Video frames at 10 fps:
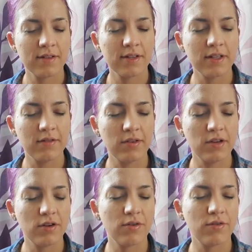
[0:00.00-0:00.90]
And even
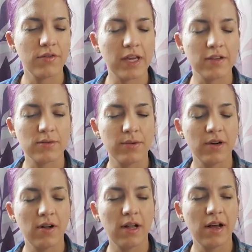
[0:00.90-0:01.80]
in your face, we
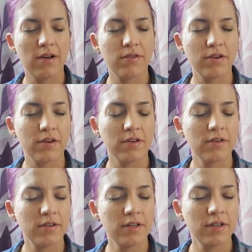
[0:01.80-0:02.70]
all have our
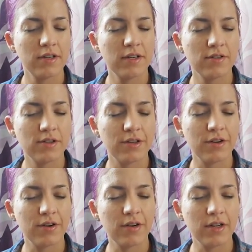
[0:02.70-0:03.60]

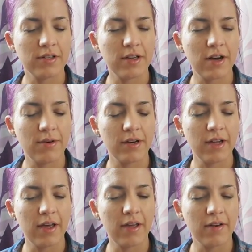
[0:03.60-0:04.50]
insecurities now and
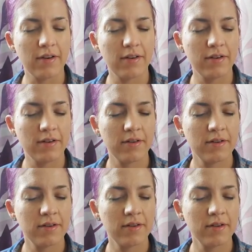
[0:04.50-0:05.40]
again.
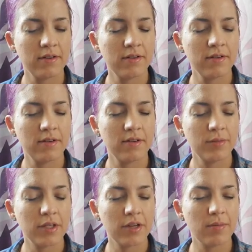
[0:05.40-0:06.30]

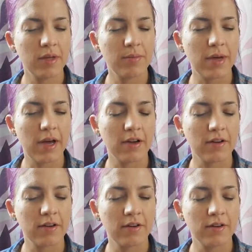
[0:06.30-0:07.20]
But coming back
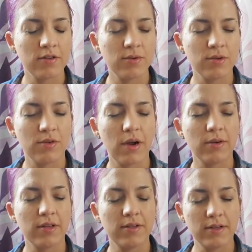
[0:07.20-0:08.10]
to a
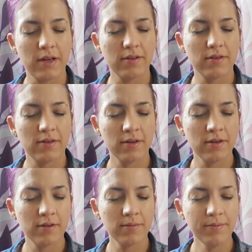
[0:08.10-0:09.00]
grounded sense
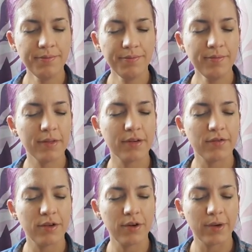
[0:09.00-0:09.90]

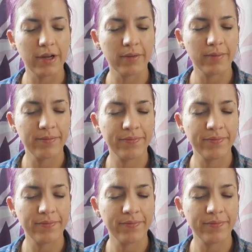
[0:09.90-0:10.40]
of knowing